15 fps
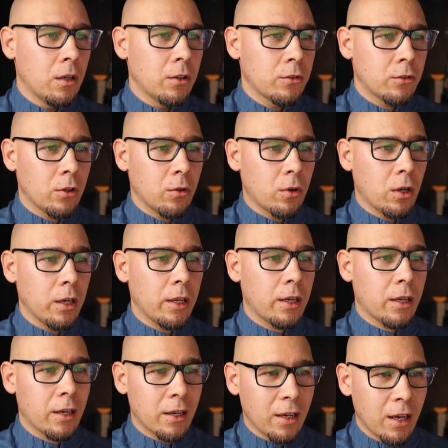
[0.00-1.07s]
So
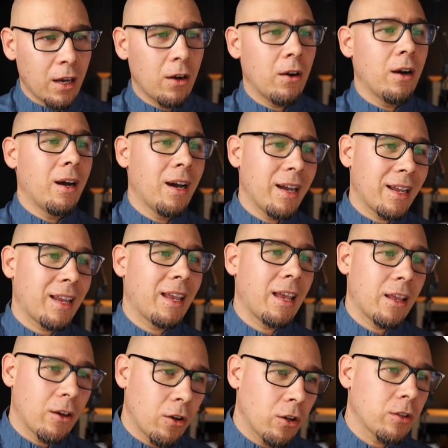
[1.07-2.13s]
click, and now I
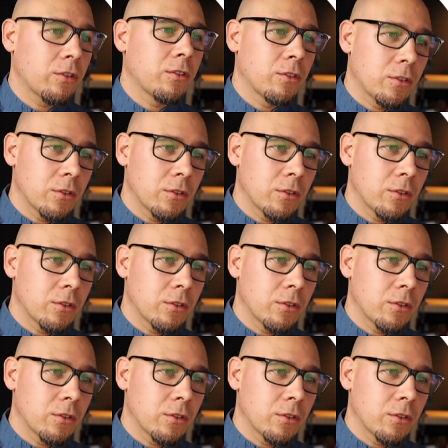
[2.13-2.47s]
cannot